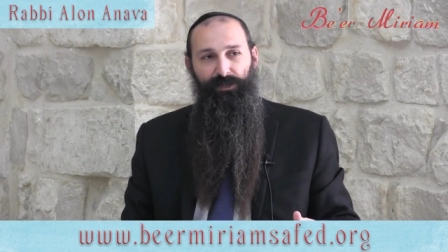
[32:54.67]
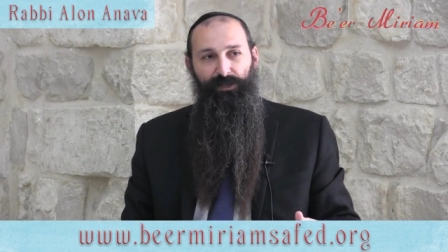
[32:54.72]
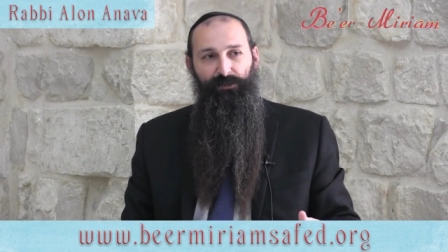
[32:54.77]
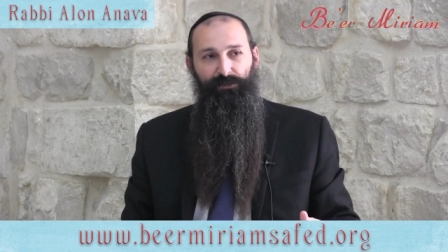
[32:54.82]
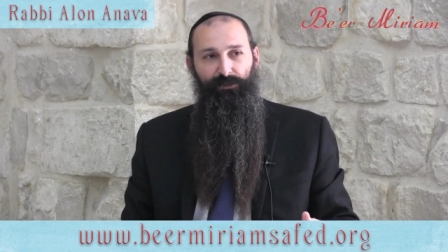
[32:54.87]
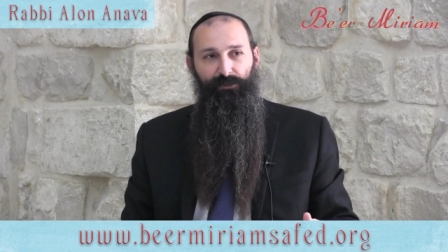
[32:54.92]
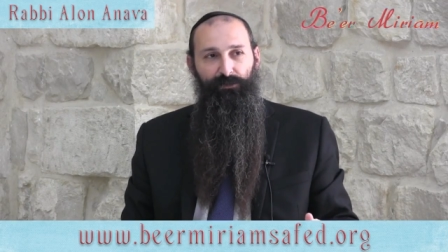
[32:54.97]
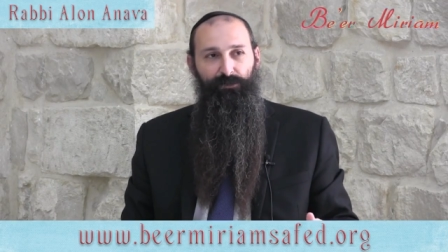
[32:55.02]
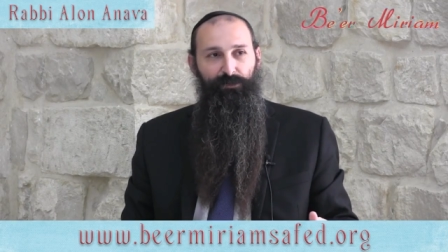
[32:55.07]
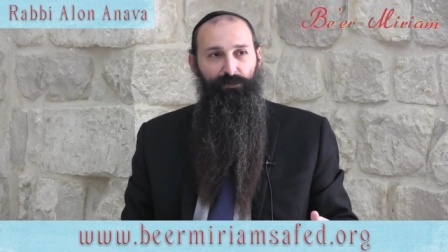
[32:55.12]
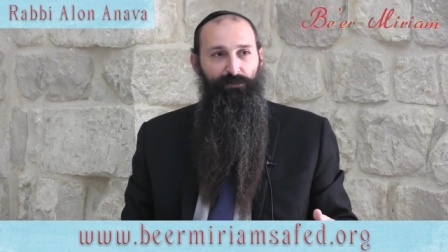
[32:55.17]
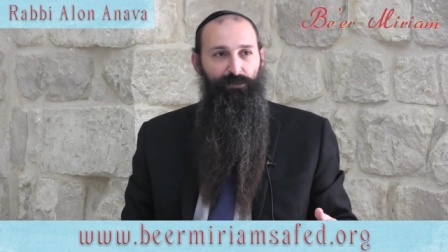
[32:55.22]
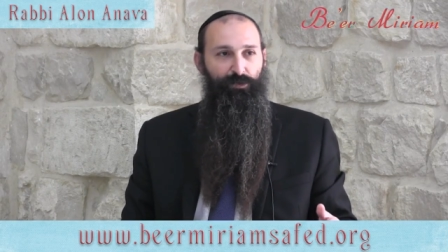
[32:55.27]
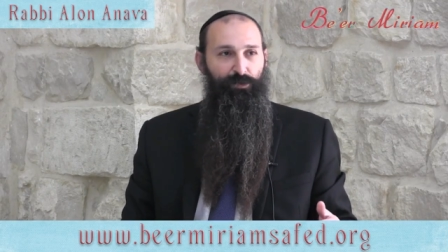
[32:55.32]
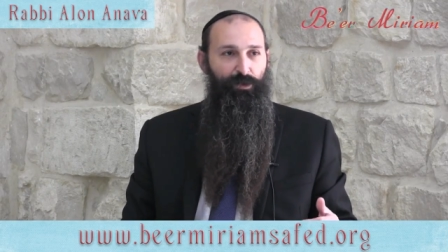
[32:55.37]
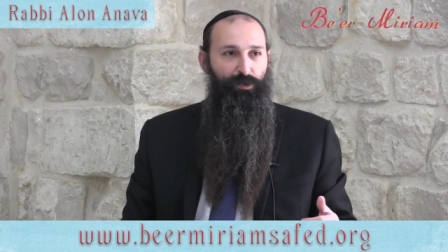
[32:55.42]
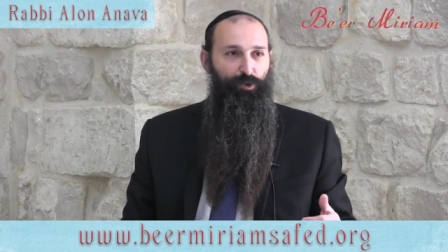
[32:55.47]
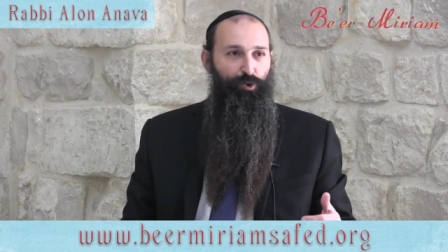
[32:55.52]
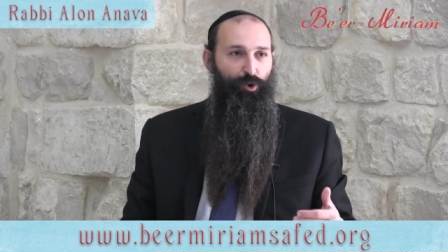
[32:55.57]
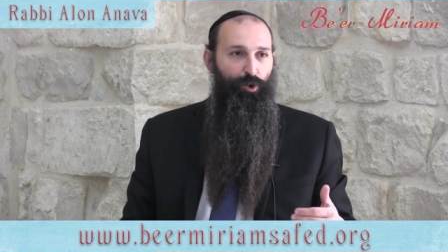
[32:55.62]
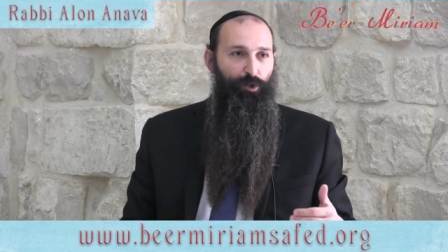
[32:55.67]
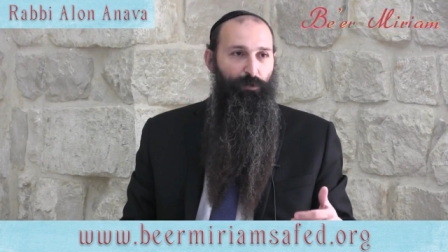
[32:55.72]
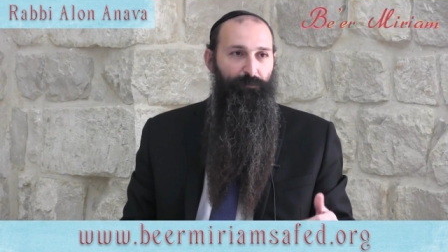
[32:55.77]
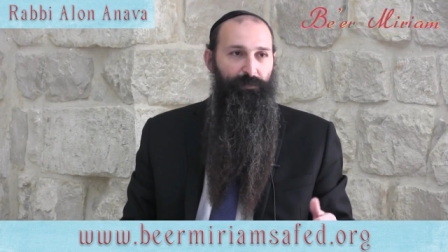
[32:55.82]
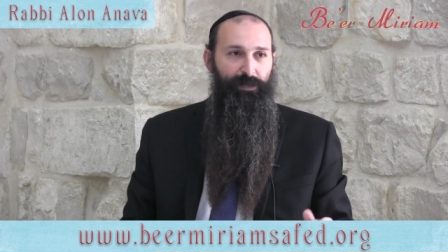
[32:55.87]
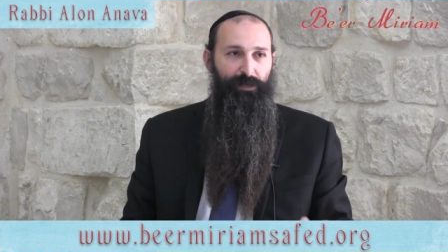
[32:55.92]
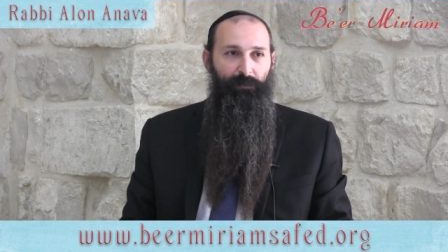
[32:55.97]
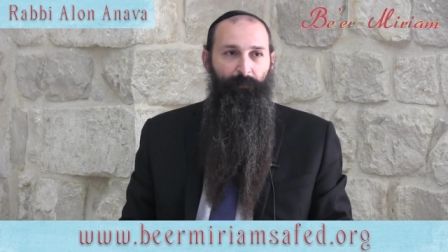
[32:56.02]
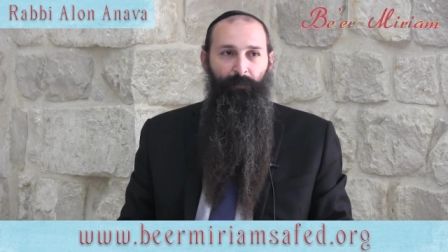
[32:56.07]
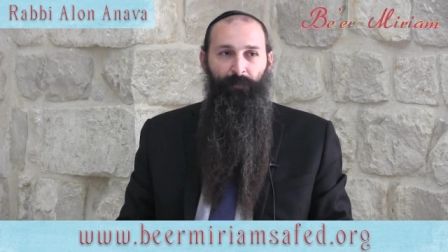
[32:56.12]
that call
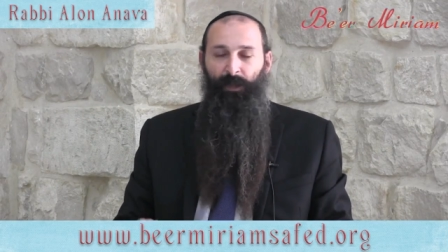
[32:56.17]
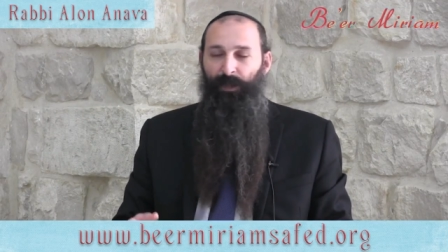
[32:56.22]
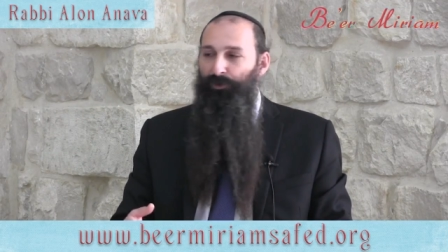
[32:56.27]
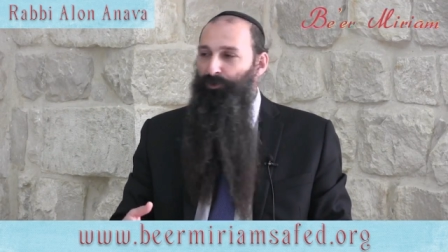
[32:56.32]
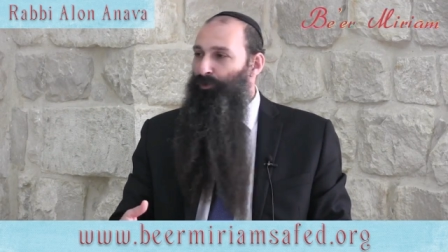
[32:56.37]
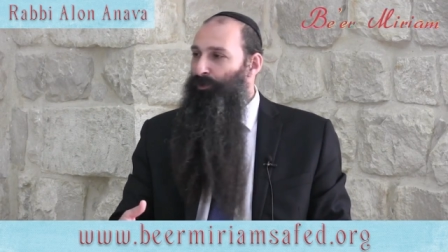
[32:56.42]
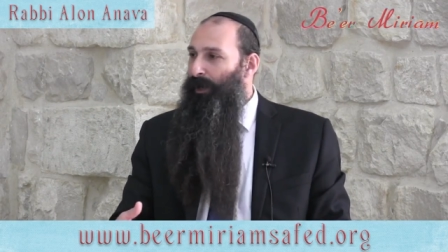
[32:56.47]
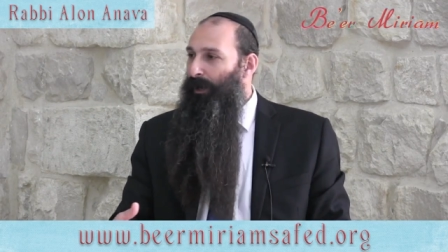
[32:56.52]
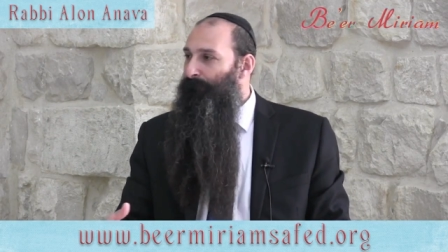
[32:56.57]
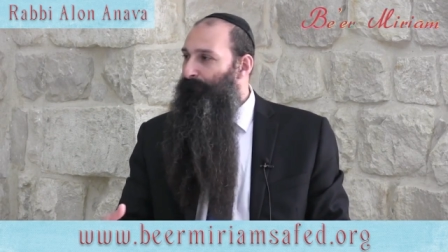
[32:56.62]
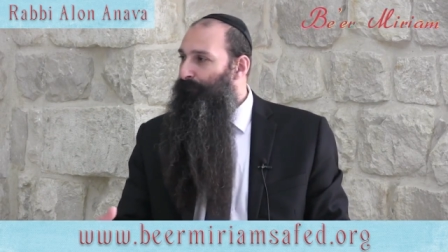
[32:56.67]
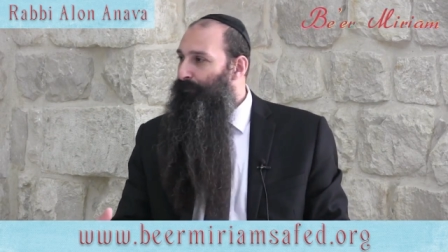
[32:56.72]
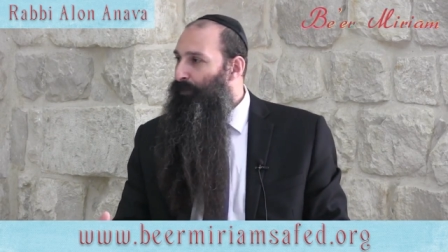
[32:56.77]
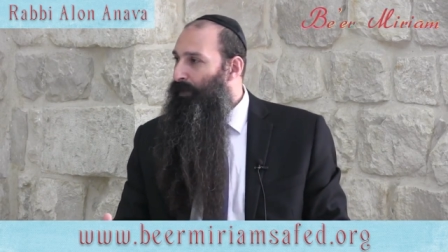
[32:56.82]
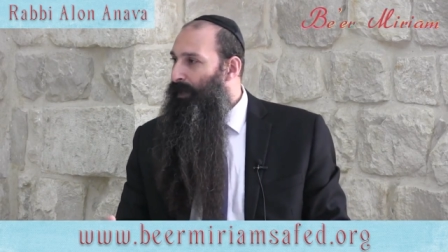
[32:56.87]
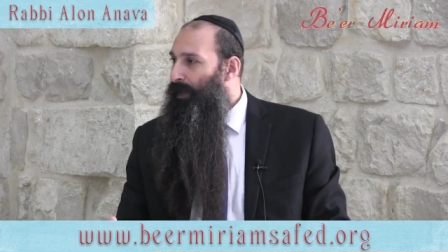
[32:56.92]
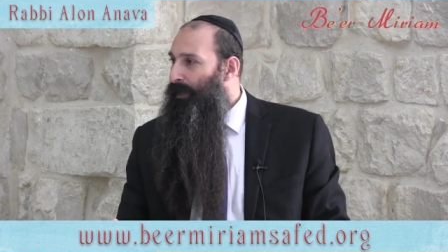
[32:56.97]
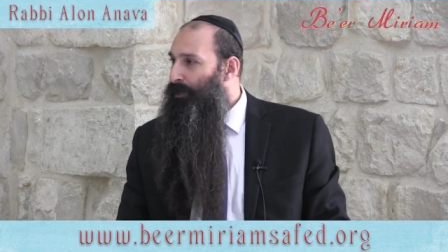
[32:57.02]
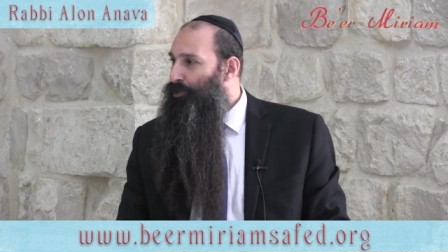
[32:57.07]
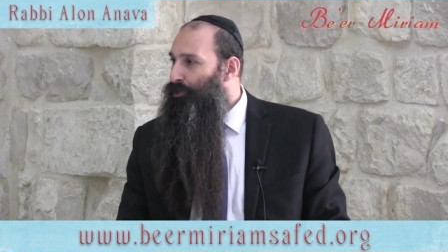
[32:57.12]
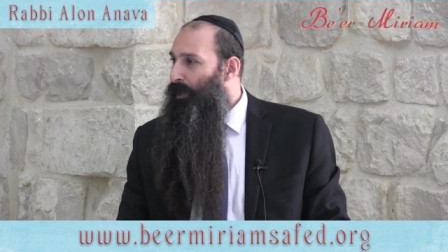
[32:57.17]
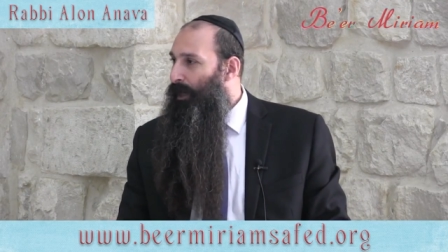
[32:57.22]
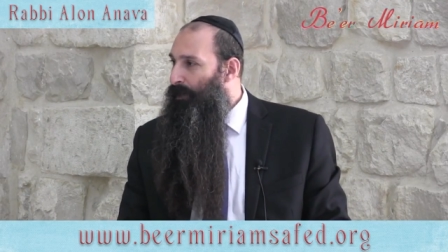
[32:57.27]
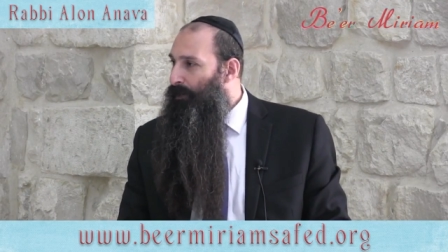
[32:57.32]
me to come for a lecture.